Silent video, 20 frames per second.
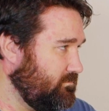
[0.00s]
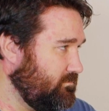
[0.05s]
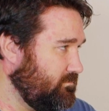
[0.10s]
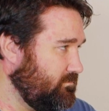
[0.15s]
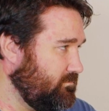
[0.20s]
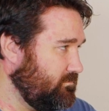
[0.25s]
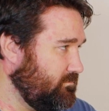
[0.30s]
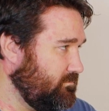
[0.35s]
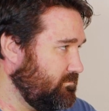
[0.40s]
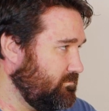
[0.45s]

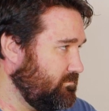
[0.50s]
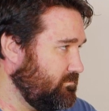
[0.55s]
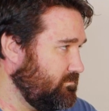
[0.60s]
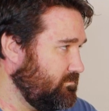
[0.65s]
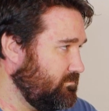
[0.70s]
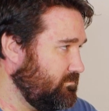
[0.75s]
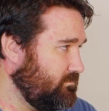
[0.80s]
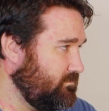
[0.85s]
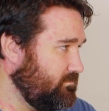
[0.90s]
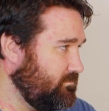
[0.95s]

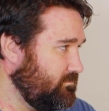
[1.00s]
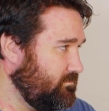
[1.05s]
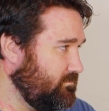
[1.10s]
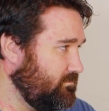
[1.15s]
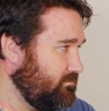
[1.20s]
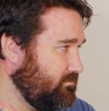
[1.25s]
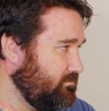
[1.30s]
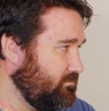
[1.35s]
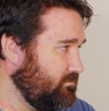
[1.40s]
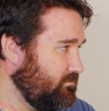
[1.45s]

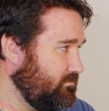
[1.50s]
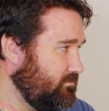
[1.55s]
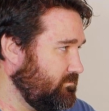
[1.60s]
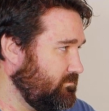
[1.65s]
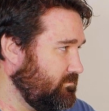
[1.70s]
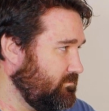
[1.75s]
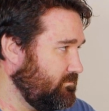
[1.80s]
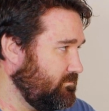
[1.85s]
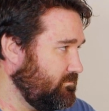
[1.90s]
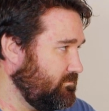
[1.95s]

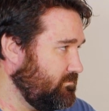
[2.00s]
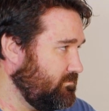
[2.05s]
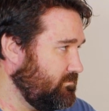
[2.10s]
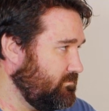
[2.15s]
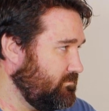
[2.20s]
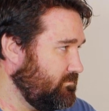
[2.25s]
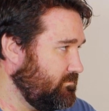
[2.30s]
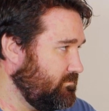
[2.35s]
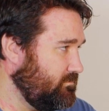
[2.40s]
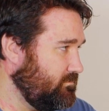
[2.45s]

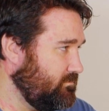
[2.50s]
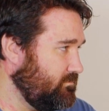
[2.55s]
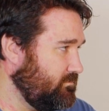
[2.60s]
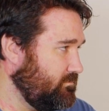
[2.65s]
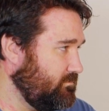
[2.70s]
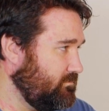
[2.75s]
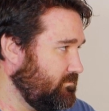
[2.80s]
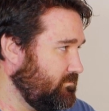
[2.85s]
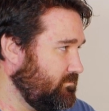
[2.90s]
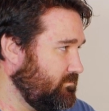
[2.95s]

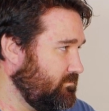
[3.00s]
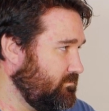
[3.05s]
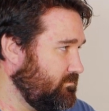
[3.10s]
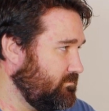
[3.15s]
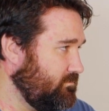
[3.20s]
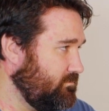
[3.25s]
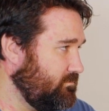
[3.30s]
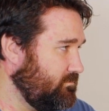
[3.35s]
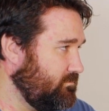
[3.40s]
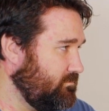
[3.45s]

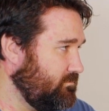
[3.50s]
(not speaking)